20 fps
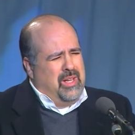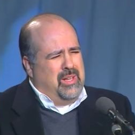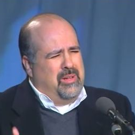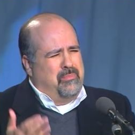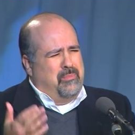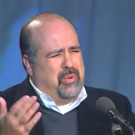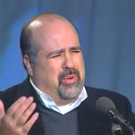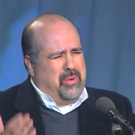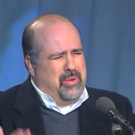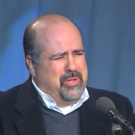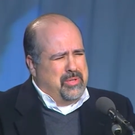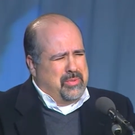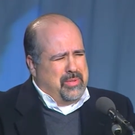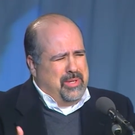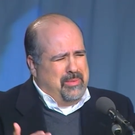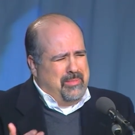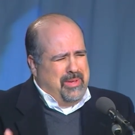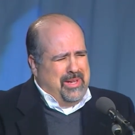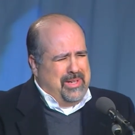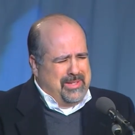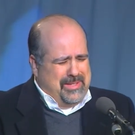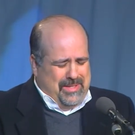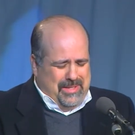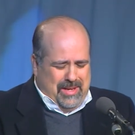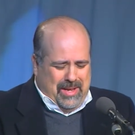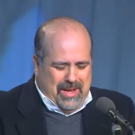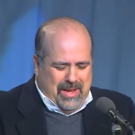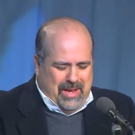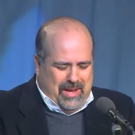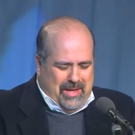need poetry and medicine
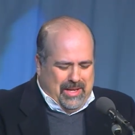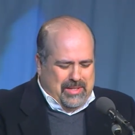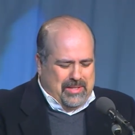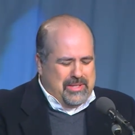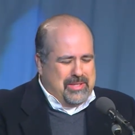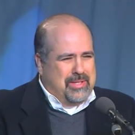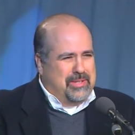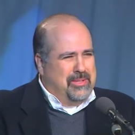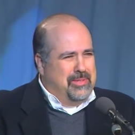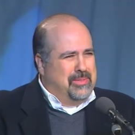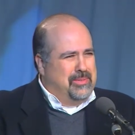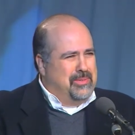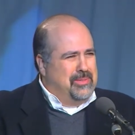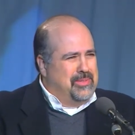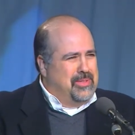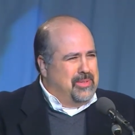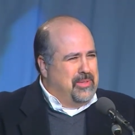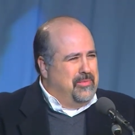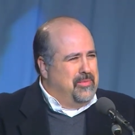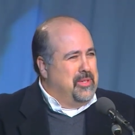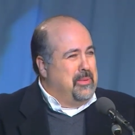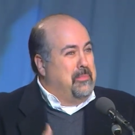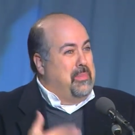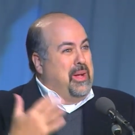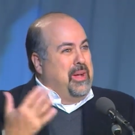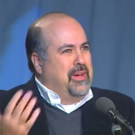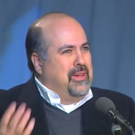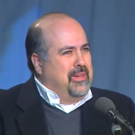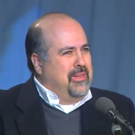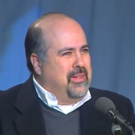is to sort of
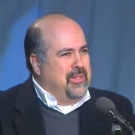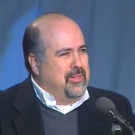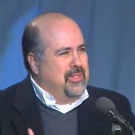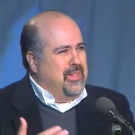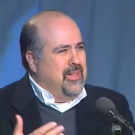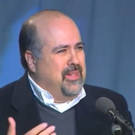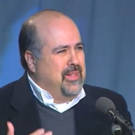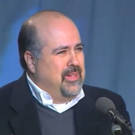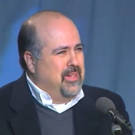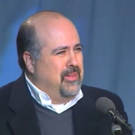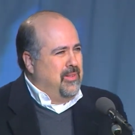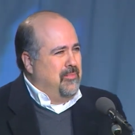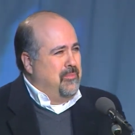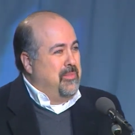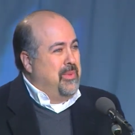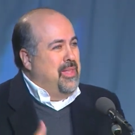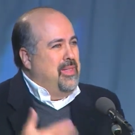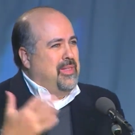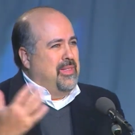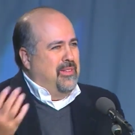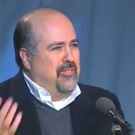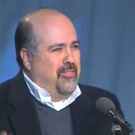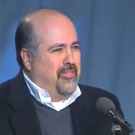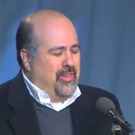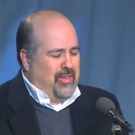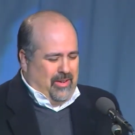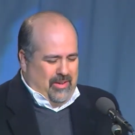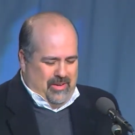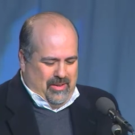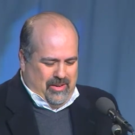debunk the, the myth of
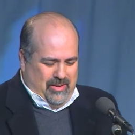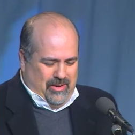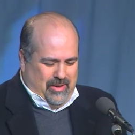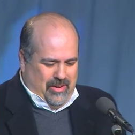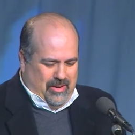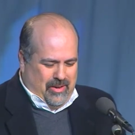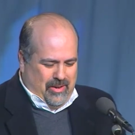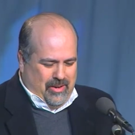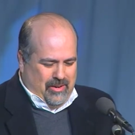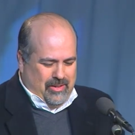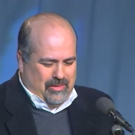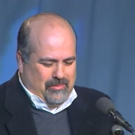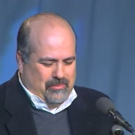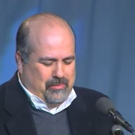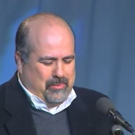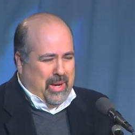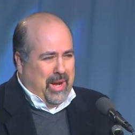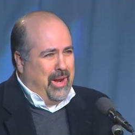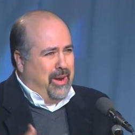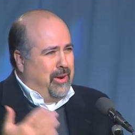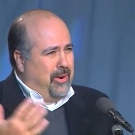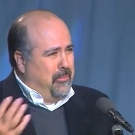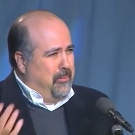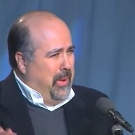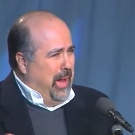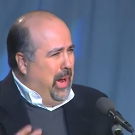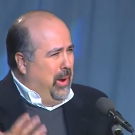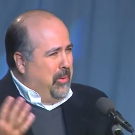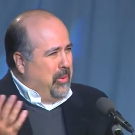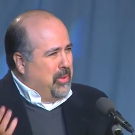our, our
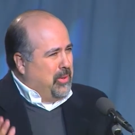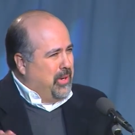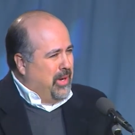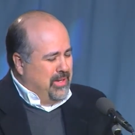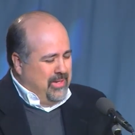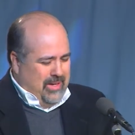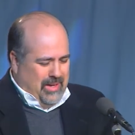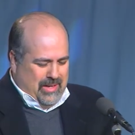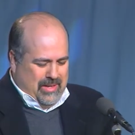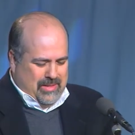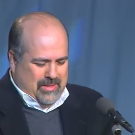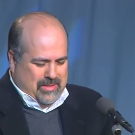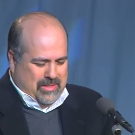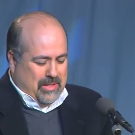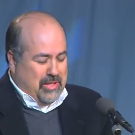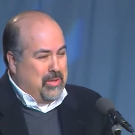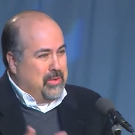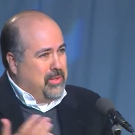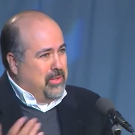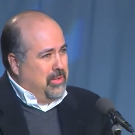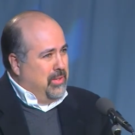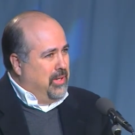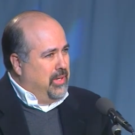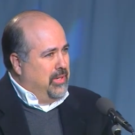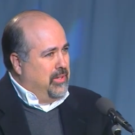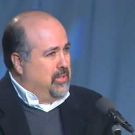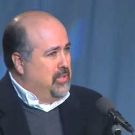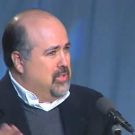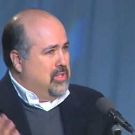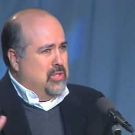power uh, uh, to cure
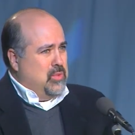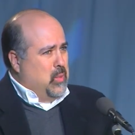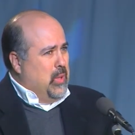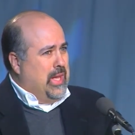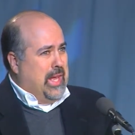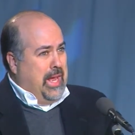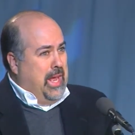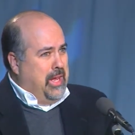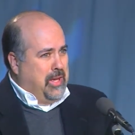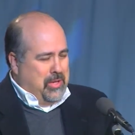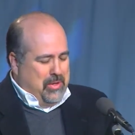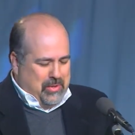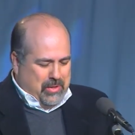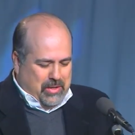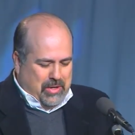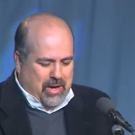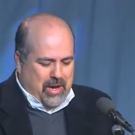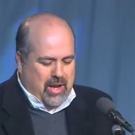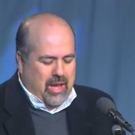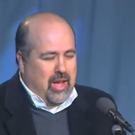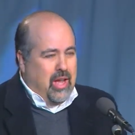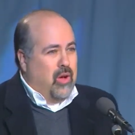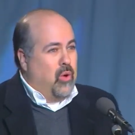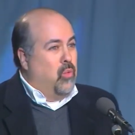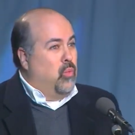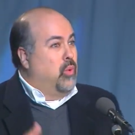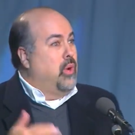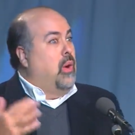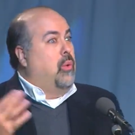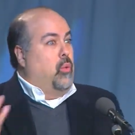illnesses we can't cure.
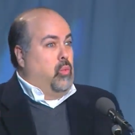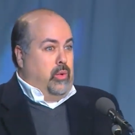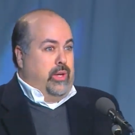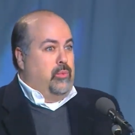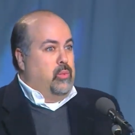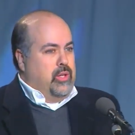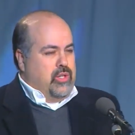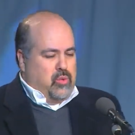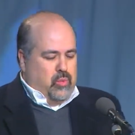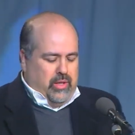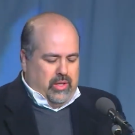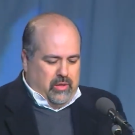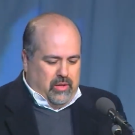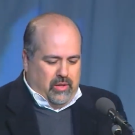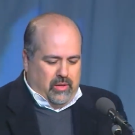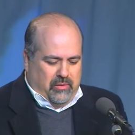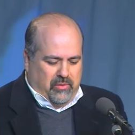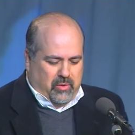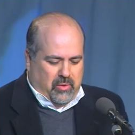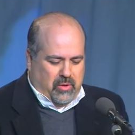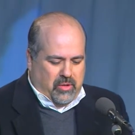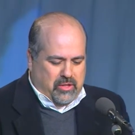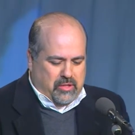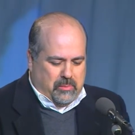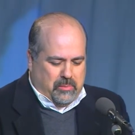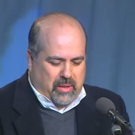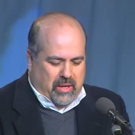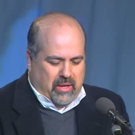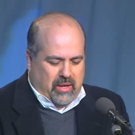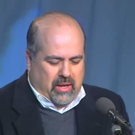We, we, wish we could, of course,
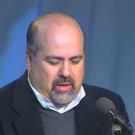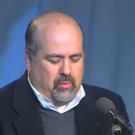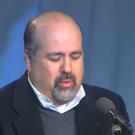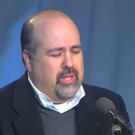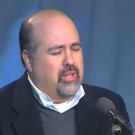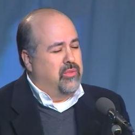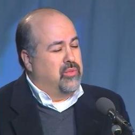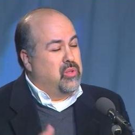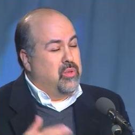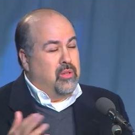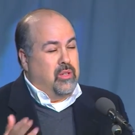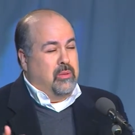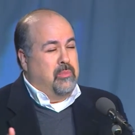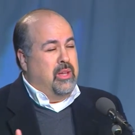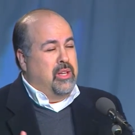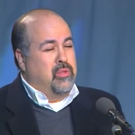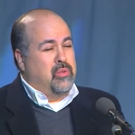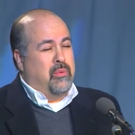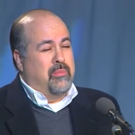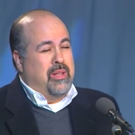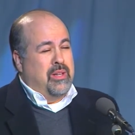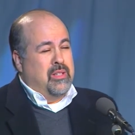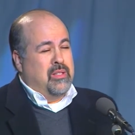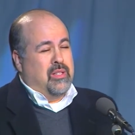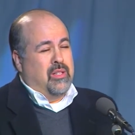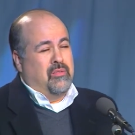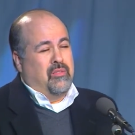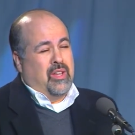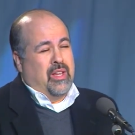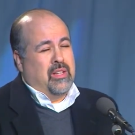but and we have certainly made tremendous
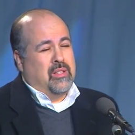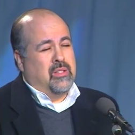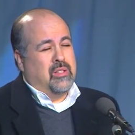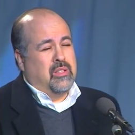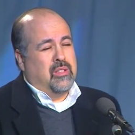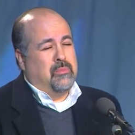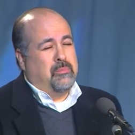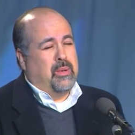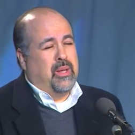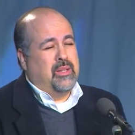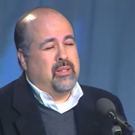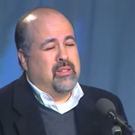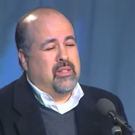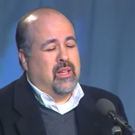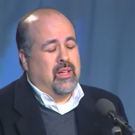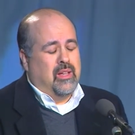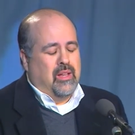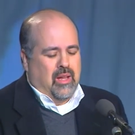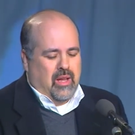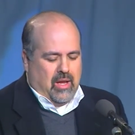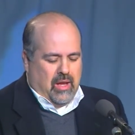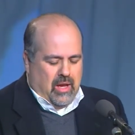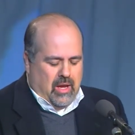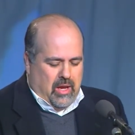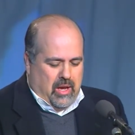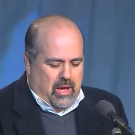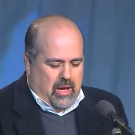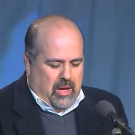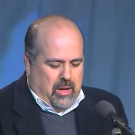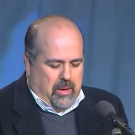advances, but. Uh,
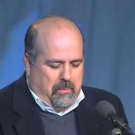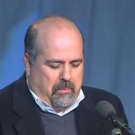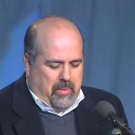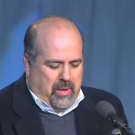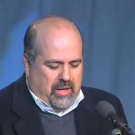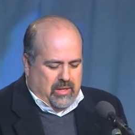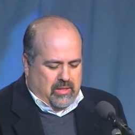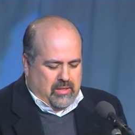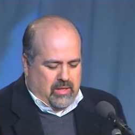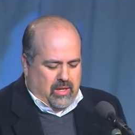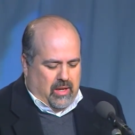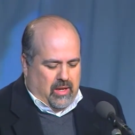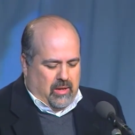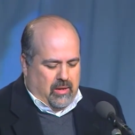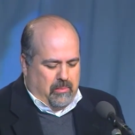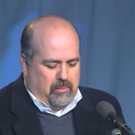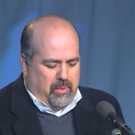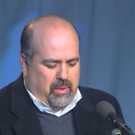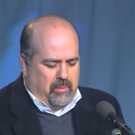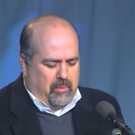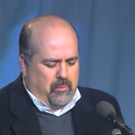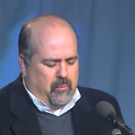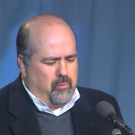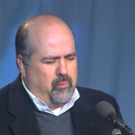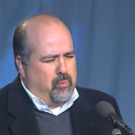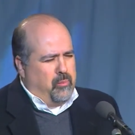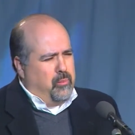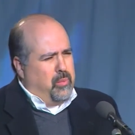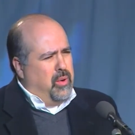but, uh, but